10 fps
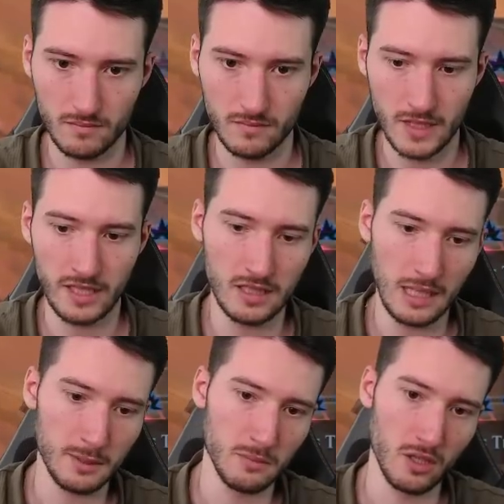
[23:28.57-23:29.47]
I can
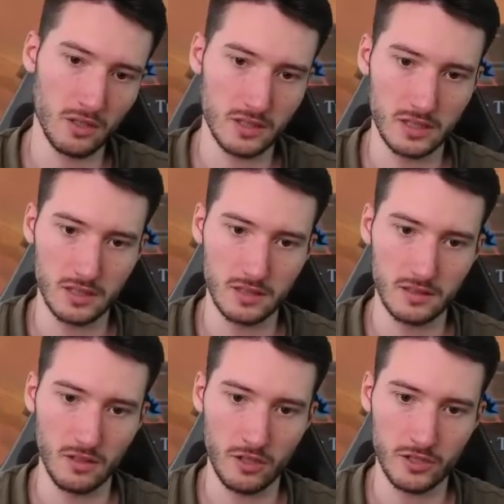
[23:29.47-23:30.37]
double block
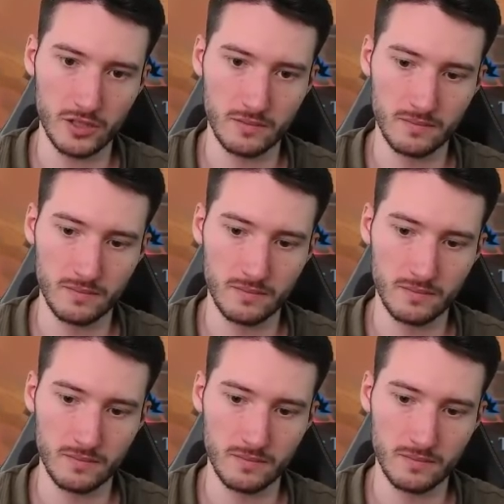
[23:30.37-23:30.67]
the Otter.